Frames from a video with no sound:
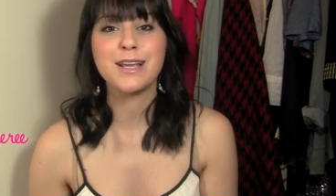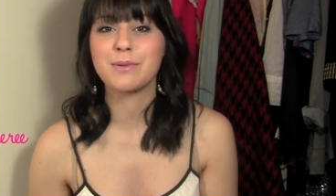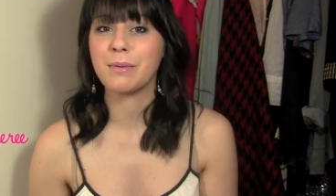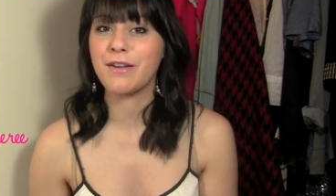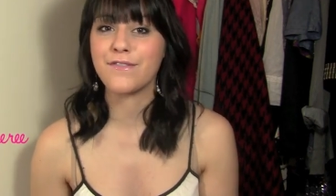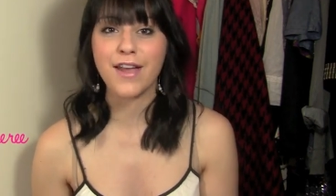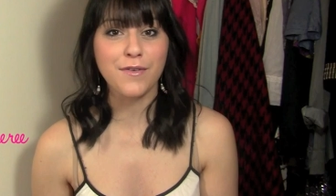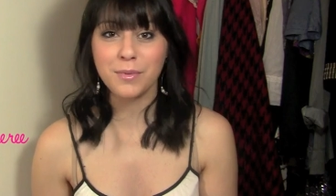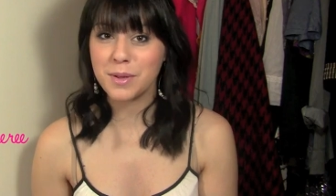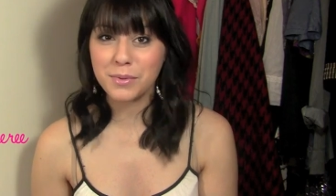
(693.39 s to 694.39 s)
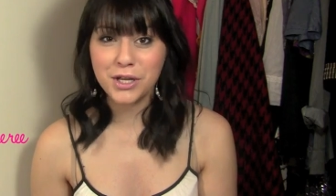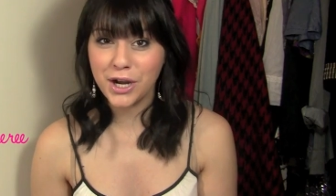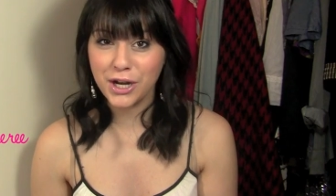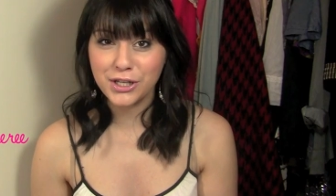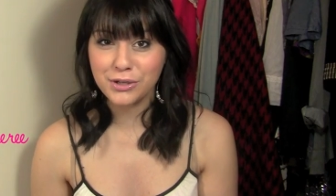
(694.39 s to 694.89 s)
is one of my favorite people
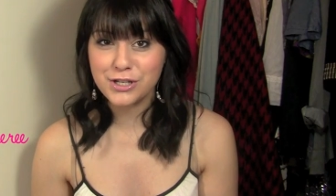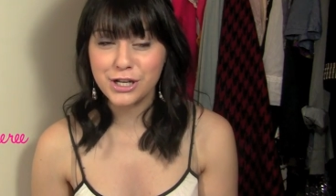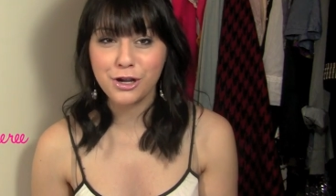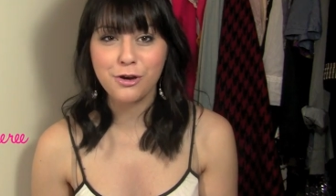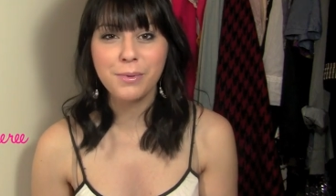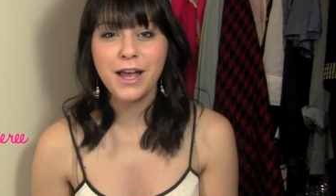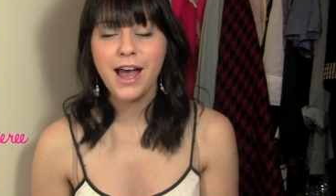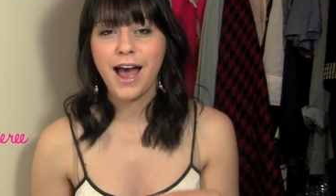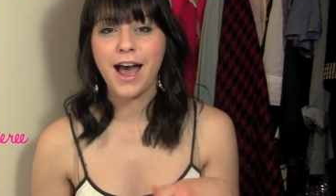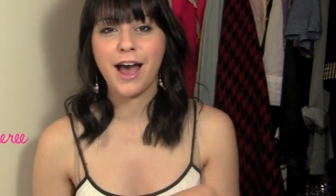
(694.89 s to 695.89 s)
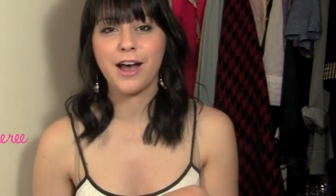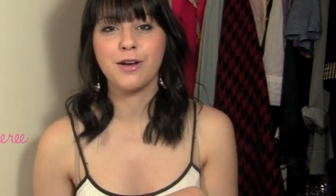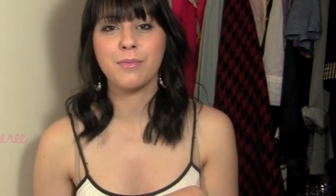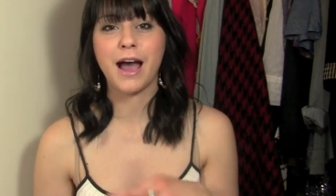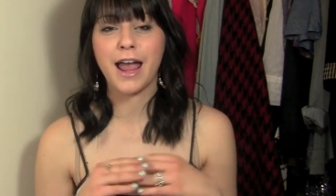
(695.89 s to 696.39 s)
here on YouTube. Um,
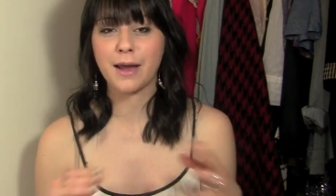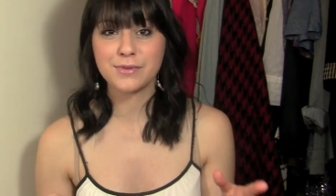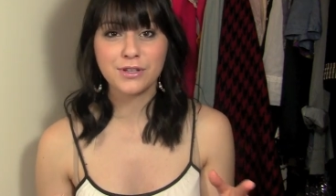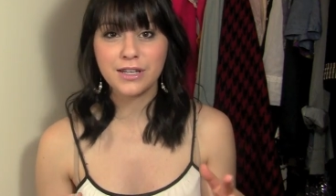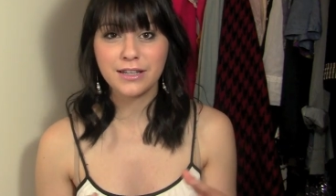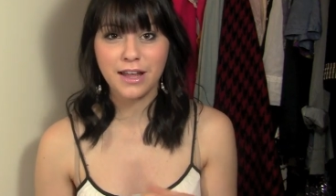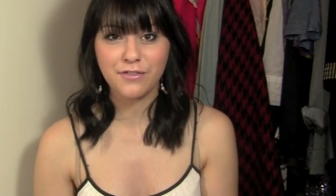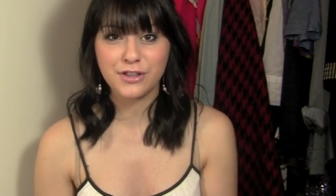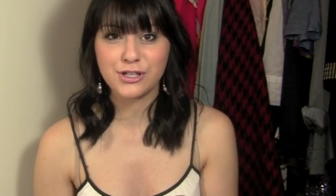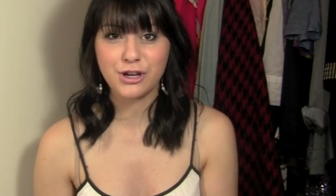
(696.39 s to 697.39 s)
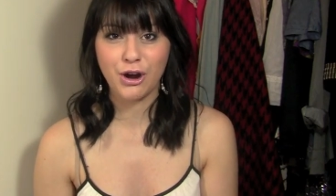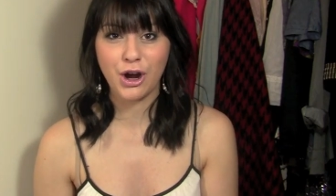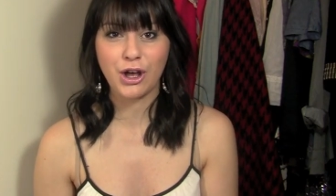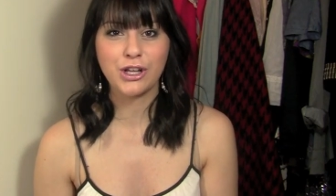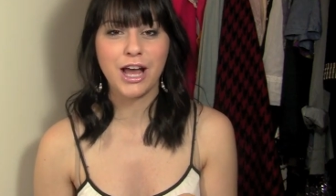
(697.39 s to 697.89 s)
I absolutely love this
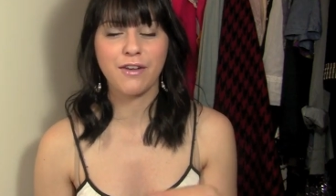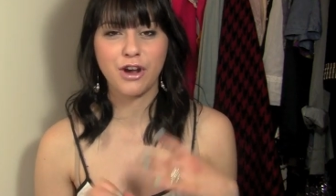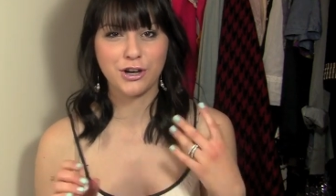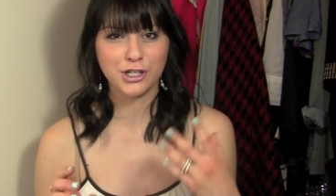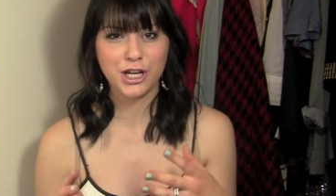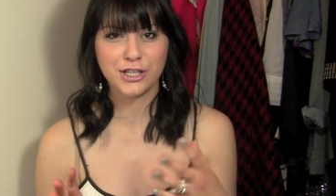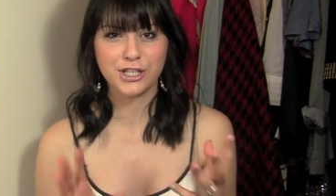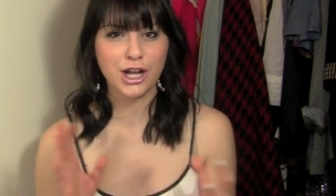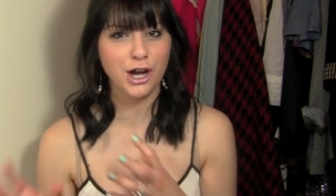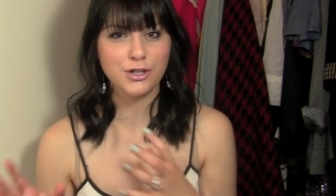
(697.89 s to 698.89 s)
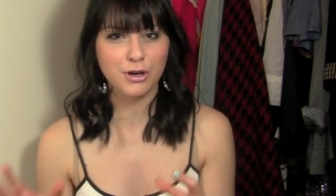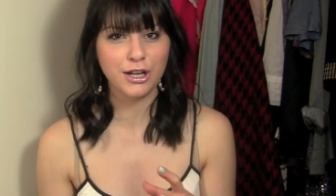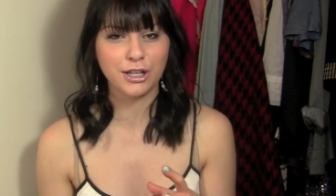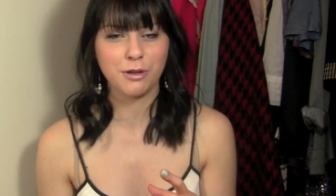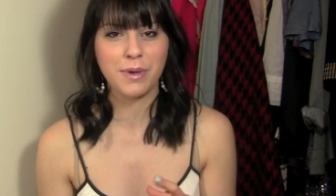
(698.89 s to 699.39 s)
girl. I've gotten a chance to talk to her
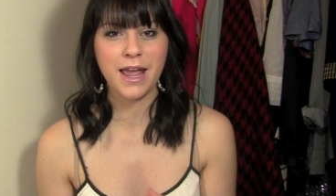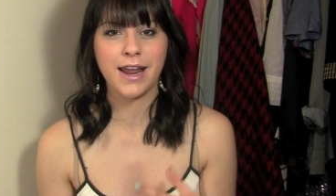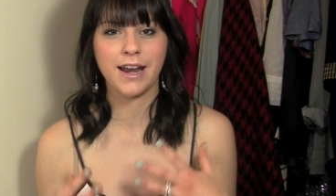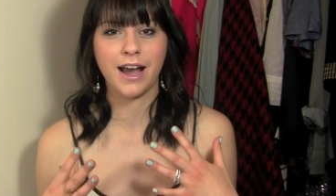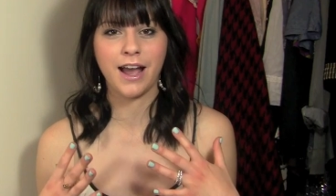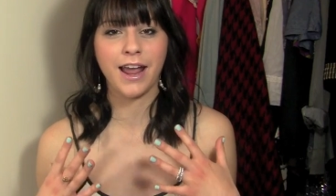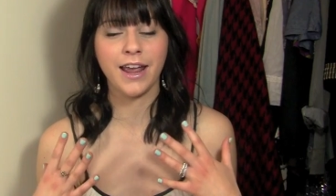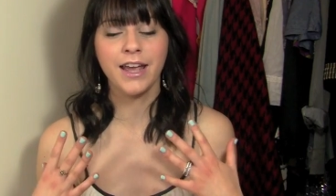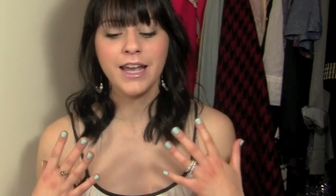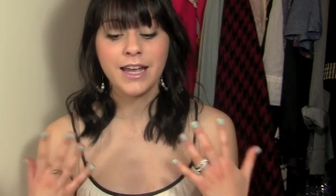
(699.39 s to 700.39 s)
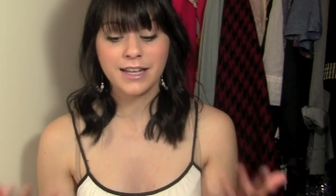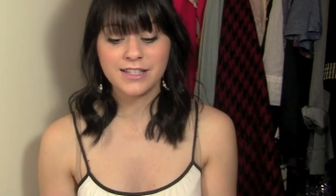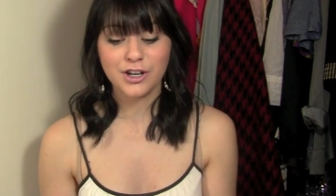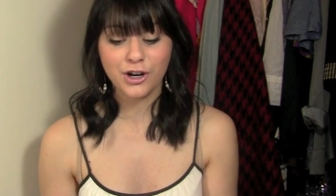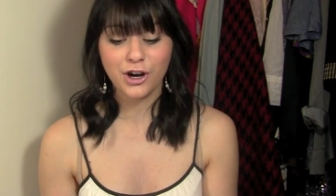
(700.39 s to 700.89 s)
a little bit, and I
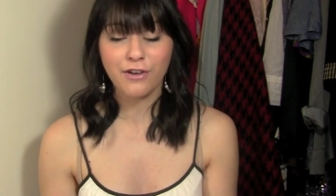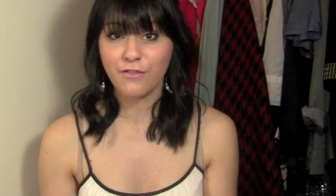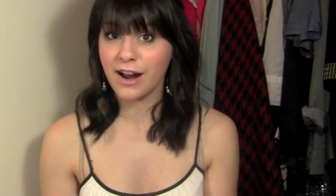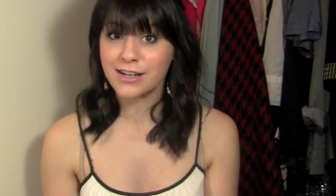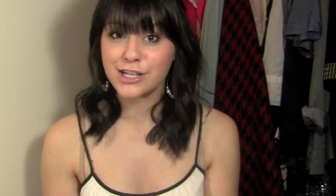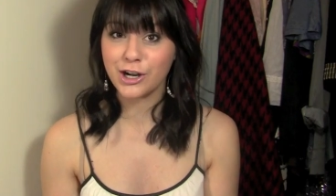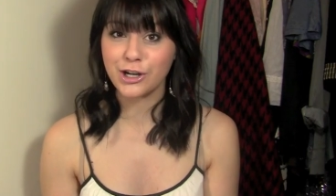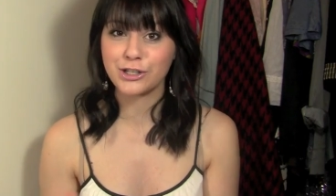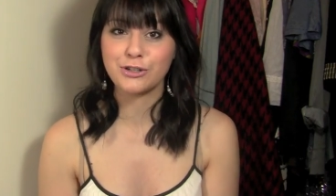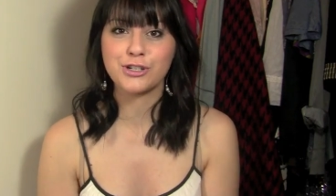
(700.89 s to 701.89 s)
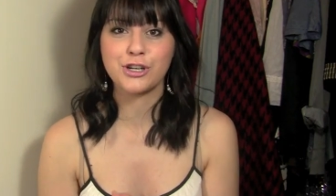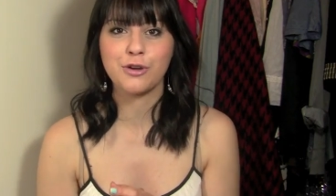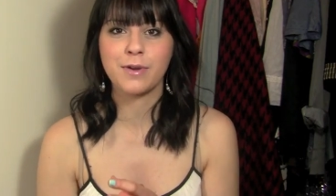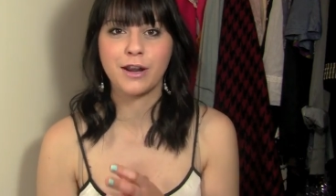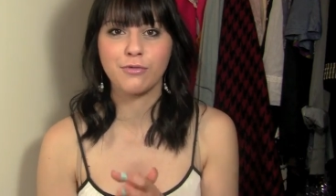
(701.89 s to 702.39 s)
consider her a friend here on
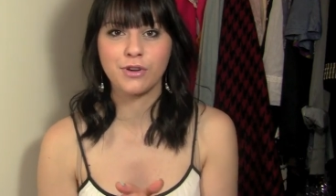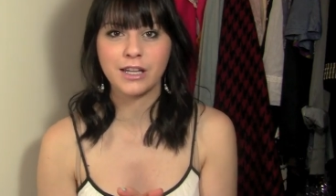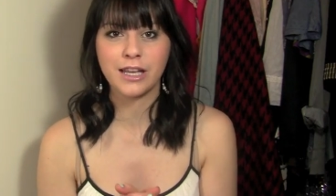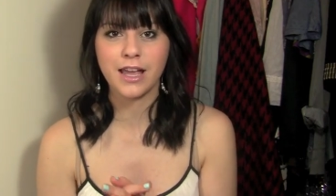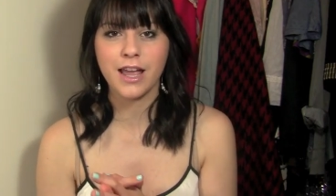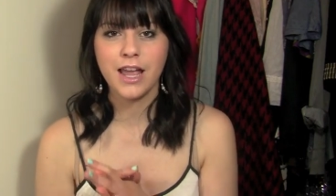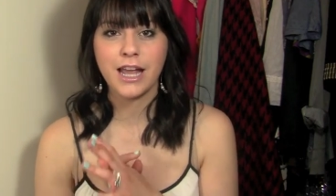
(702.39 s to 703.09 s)
YouTube, and I really